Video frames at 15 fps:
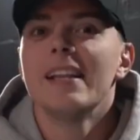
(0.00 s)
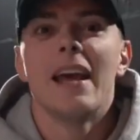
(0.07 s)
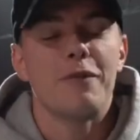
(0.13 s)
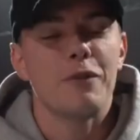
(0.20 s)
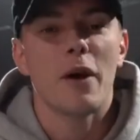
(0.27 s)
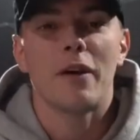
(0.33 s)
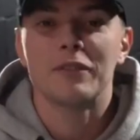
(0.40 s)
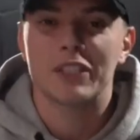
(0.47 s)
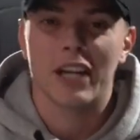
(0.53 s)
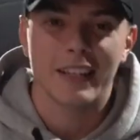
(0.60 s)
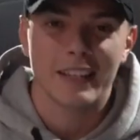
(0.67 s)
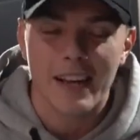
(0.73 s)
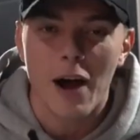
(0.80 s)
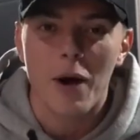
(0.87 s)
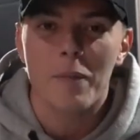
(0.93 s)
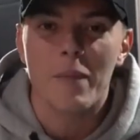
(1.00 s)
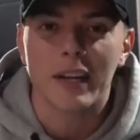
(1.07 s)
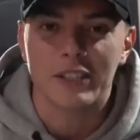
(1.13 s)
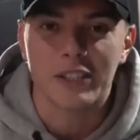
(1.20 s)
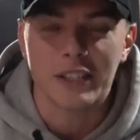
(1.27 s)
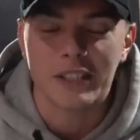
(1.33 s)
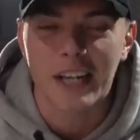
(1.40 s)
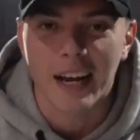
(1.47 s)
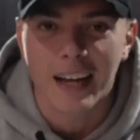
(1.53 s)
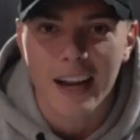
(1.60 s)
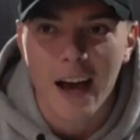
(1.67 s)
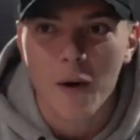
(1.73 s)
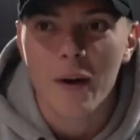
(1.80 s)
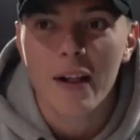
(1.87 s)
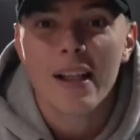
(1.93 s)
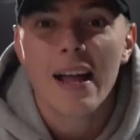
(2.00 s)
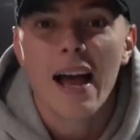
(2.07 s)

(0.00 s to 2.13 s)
If you haven't checked it out, make sure you check it out.